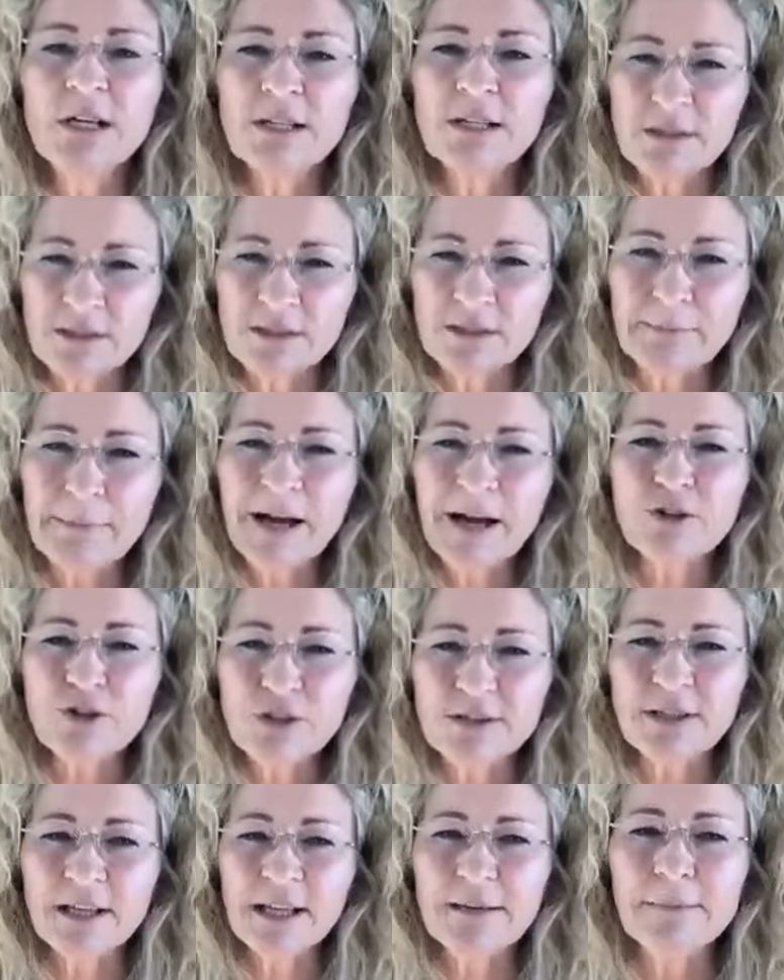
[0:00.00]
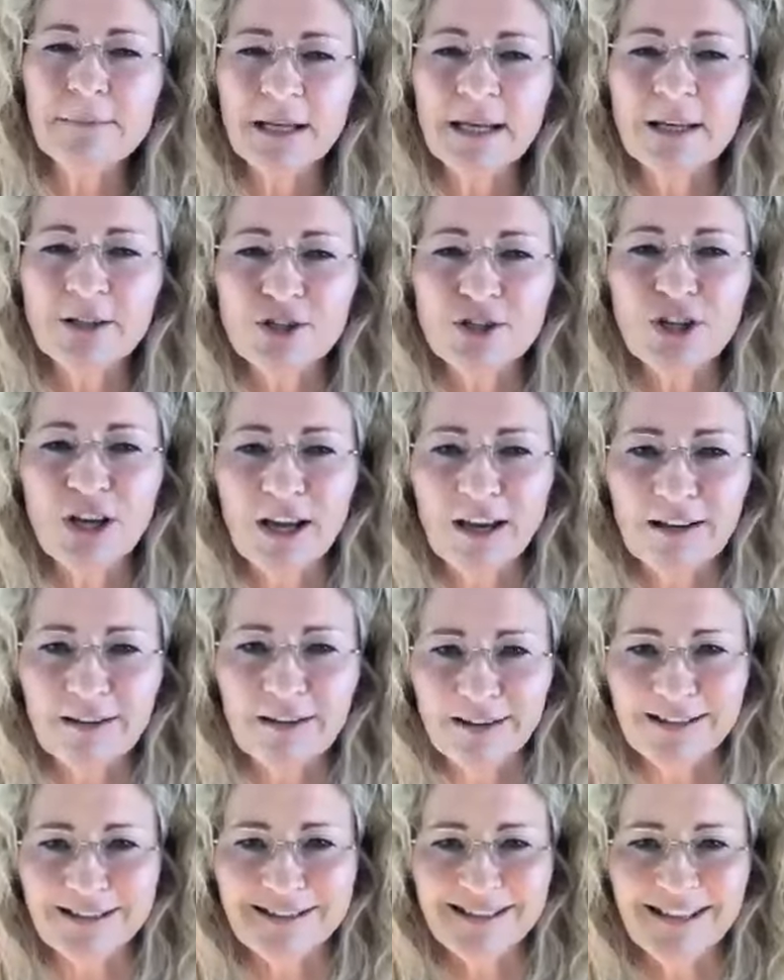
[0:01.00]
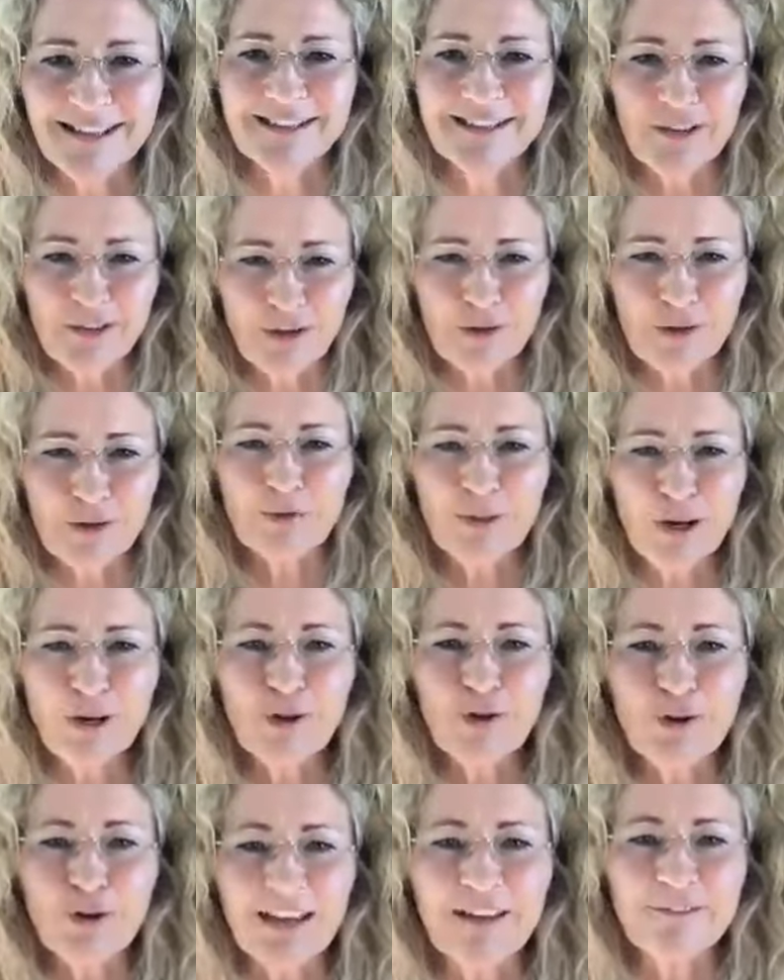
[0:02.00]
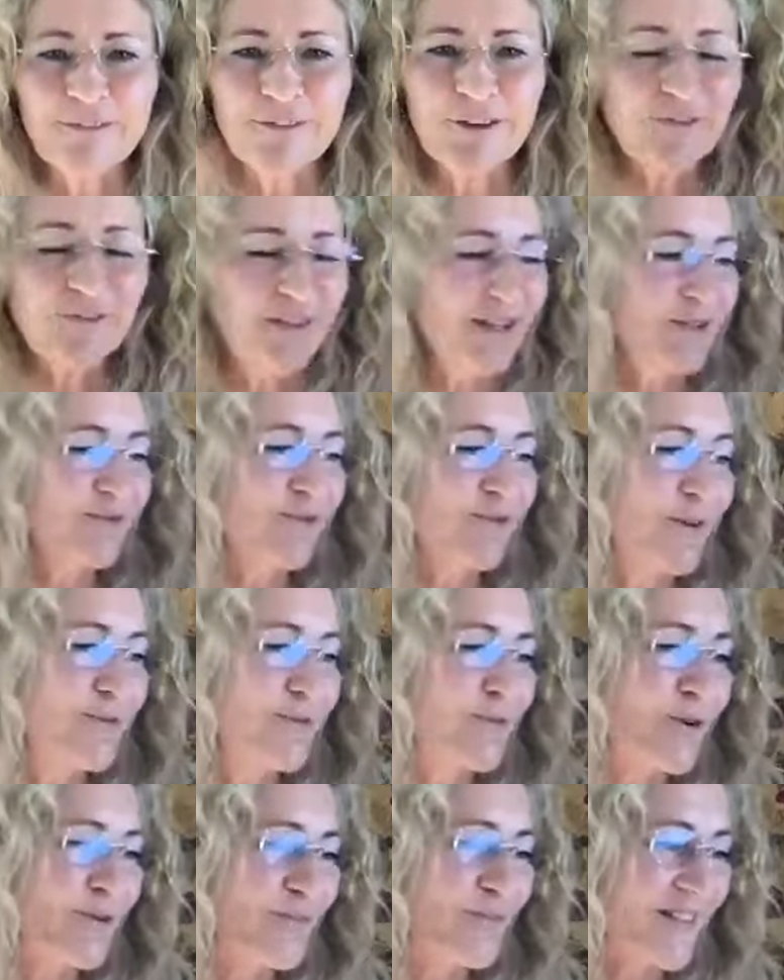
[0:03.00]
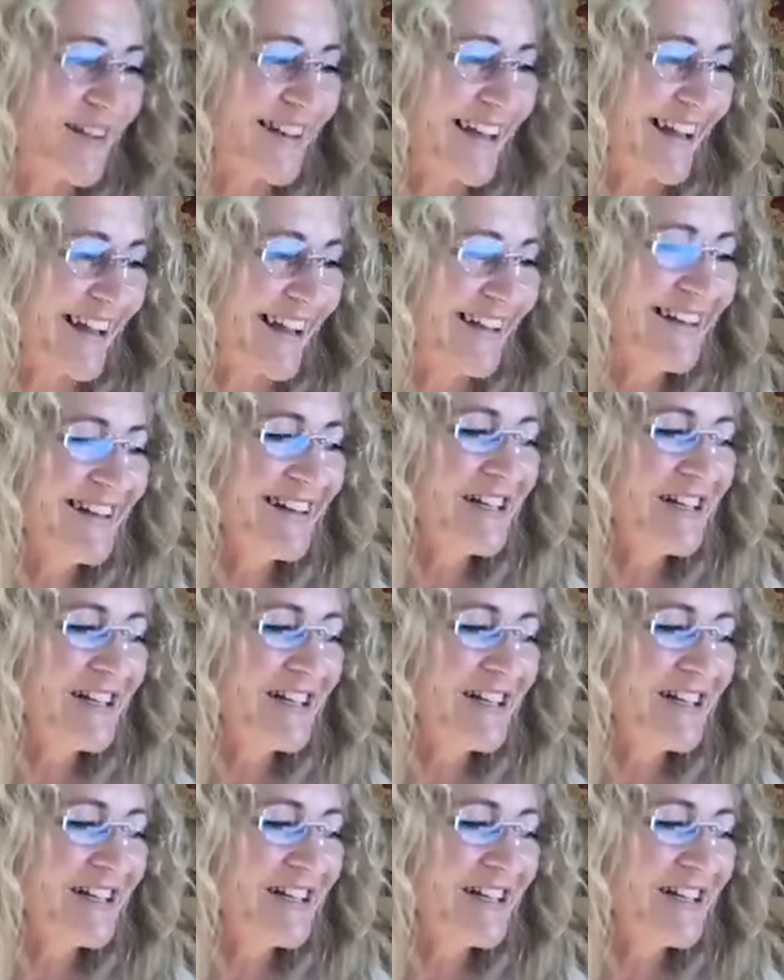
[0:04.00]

So it's about just keeping it in check, they said, and they'll look at it further. They wrote more. Okay.